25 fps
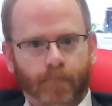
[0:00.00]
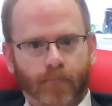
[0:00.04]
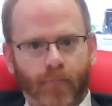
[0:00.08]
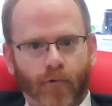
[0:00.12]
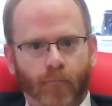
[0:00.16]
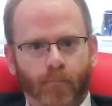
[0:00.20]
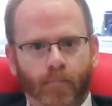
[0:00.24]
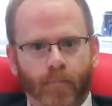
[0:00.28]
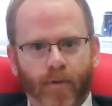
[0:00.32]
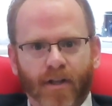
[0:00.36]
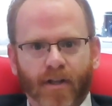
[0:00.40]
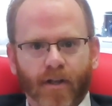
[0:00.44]

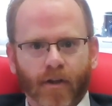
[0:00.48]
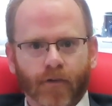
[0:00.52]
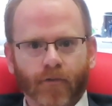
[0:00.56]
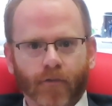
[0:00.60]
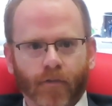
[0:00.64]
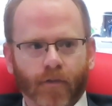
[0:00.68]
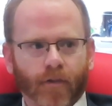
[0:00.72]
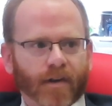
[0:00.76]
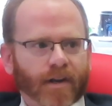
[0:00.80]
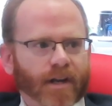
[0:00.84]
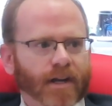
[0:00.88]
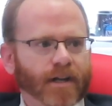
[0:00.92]
just because
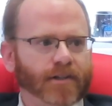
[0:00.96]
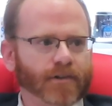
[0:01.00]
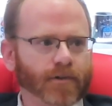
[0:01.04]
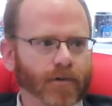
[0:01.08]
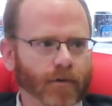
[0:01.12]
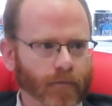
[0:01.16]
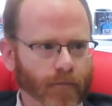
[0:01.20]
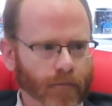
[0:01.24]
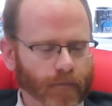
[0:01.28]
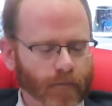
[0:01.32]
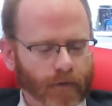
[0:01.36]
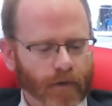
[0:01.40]
of the
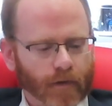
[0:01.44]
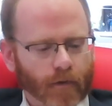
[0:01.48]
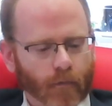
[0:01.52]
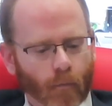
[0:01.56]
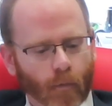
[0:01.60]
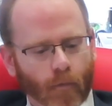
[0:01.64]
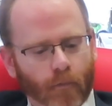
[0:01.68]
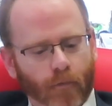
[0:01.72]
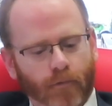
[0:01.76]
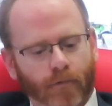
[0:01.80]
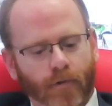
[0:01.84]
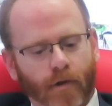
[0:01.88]
nature, you know,
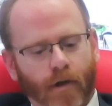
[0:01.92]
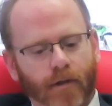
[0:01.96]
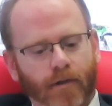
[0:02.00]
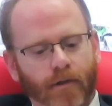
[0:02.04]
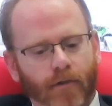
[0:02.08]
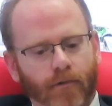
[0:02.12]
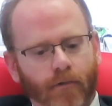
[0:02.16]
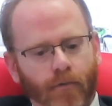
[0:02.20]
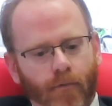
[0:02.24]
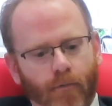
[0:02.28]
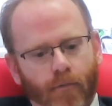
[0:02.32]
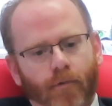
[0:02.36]
what they're
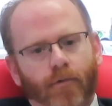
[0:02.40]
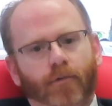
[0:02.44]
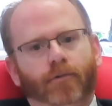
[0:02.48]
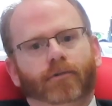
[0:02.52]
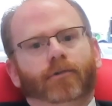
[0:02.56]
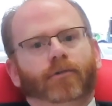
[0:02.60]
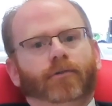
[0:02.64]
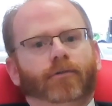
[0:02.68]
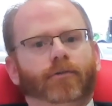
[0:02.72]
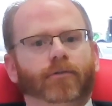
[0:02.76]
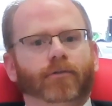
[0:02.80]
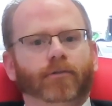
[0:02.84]
trying to do is
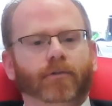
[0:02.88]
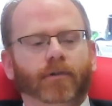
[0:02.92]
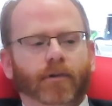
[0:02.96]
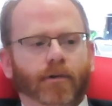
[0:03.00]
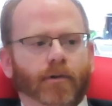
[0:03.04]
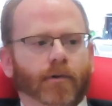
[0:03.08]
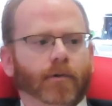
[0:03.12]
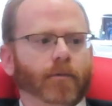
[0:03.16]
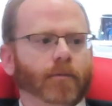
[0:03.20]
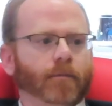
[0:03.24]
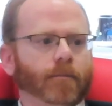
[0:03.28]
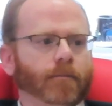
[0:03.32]
just, you
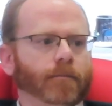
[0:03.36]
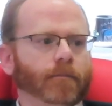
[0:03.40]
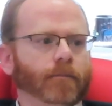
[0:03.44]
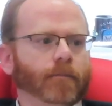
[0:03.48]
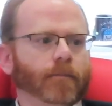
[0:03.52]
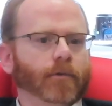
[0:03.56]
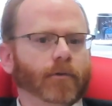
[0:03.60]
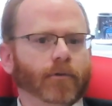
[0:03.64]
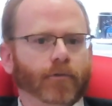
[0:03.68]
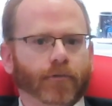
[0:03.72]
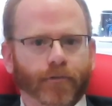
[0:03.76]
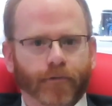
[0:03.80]
know,
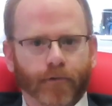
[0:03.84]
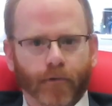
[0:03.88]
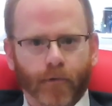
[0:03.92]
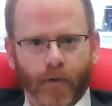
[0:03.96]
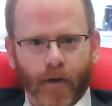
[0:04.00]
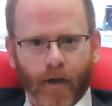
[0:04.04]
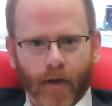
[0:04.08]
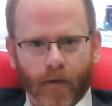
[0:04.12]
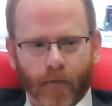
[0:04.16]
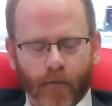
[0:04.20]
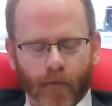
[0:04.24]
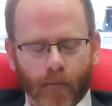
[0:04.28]
slow
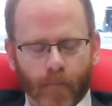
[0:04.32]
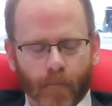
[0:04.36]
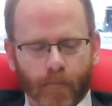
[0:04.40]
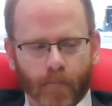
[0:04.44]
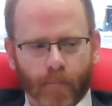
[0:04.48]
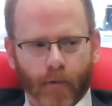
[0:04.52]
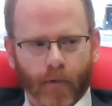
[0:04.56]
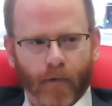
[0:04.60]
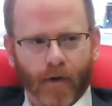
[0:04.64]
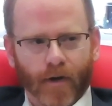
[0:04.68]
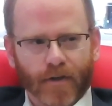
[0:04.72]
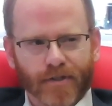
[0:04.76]
down the
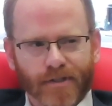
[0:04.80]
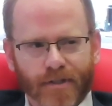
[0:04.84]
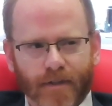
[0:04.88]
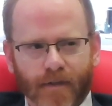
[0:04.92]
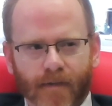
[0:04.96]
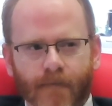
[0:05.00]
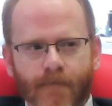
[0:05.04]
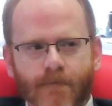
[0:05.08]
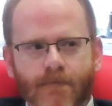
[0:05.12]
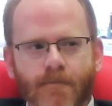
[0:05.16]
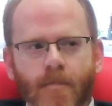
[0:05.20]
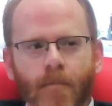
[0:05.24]

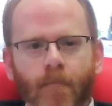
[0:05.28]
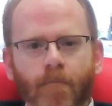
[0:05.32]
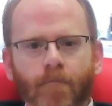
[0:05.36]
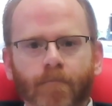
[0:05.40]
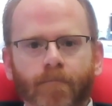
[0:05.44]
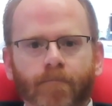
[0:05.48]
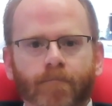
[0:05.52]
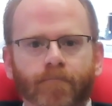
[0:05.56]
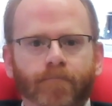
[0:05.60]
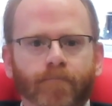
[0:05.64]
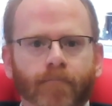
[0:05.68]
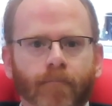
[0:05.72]
progression.
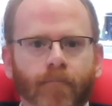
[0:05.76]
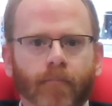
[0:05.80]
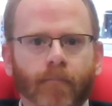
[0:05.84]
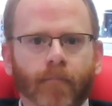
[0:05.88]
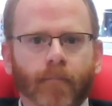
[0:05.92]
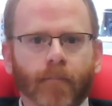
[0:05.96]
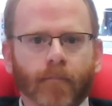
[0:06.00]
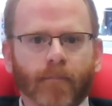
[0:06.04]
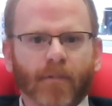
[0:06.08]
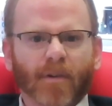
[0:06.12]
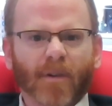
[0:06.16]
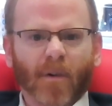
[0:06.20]

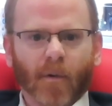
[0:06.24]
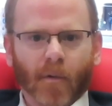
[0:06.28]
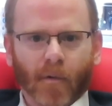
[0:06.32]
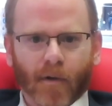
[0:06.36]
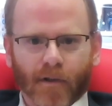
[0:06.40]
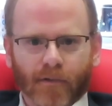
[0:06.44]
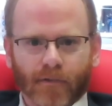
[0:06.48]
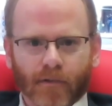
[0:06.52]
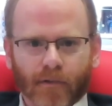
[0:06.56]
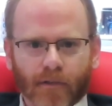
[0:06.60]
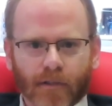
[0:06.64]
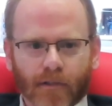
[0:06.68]

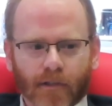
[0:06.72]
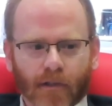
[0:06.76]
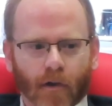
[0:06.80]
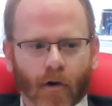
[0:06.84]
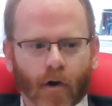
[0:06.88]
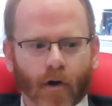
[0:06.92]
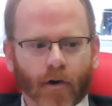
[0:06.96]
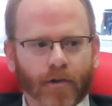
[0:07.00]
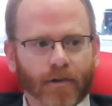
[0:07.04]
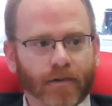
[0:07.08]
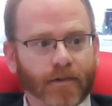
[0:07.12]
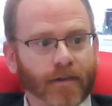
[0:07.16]
So it's a little
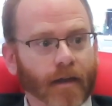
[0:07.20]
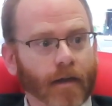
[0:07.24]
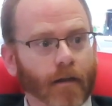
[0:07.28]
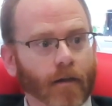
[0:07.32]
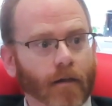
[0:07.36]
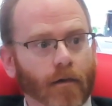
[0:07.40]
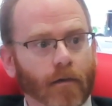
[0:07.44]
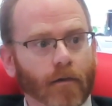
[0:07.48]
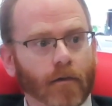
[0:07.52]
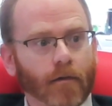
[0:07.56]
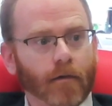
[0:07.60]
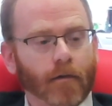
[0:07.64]
hard to
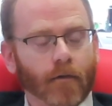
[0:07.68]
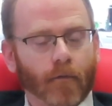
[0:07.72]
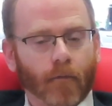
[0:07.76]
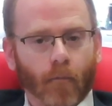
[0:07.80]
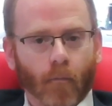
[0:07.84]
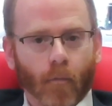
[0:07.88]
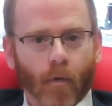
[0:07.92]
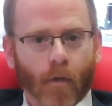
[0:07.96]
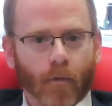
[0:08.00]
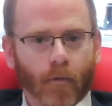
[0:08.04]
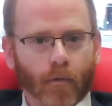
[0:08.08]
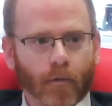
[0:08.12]
tell
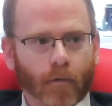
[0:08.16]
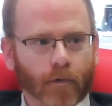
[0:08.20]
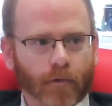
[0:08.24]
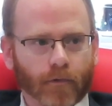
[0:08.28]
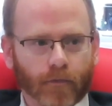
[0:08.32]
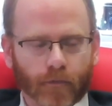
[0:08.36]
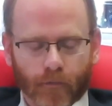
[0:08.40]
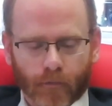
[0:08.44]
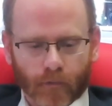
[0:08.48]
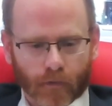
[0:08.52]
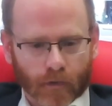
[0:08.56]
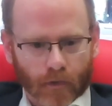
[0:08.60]
whether
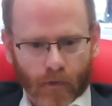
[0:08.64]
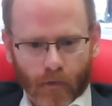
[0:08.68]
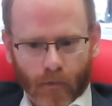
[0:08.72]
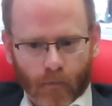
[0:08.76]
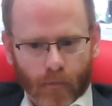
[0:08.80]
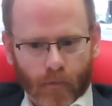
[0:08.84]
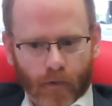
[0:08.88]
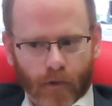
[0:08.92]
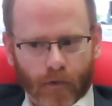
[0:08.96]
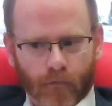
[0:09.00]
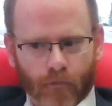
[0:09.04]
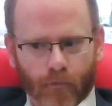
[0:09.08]
it, you
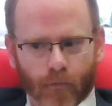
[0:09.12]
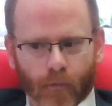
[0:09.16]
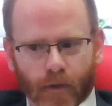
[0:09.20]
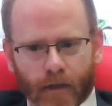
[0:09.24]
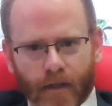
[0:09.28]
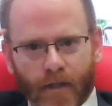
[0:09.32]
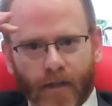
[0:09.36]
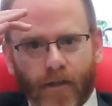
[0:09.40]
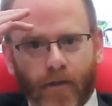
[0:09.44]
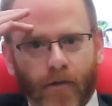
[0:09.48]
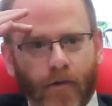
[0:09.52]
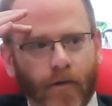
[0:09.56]
know, is
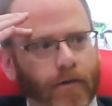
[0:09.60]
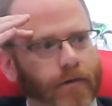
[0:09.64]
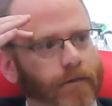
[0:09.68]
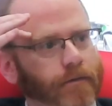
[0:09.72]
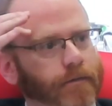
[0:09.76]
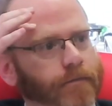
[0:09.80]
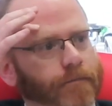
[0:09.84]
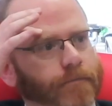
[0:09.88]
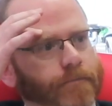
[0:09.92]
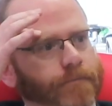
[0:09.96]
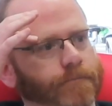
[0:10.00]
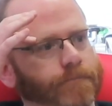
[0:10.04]
doing any good
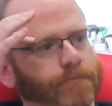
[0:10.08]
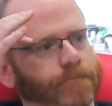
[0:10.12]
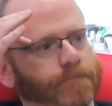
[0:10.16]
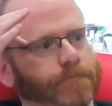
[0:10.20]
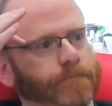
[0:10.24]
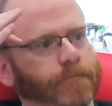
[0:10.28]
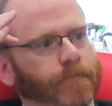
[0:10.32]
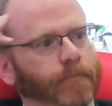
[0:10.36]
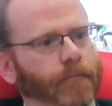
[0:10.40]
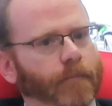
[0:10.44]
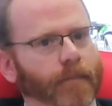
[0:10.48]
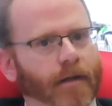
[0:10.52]

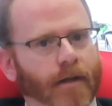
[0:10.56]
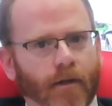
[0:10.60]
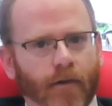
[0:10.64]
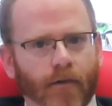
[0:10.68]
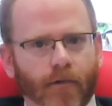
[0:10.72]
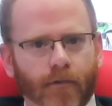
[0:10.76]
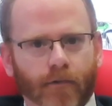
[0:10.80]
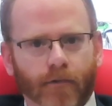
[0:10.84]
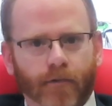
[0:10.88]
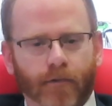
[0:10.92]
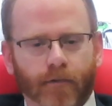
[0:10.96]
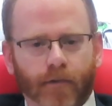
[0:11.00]

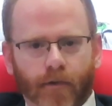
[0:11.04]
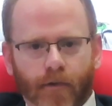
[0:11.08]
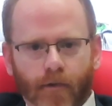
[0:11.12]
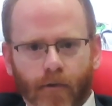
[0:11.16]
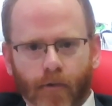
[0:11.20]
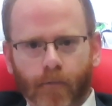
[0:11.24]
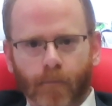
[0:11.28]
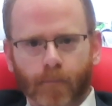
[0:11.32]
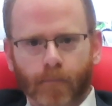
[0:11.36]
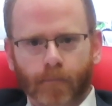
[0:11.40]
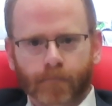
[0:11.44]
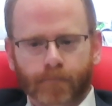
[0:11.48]
because, you
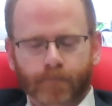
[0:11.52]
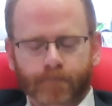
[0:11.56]
know,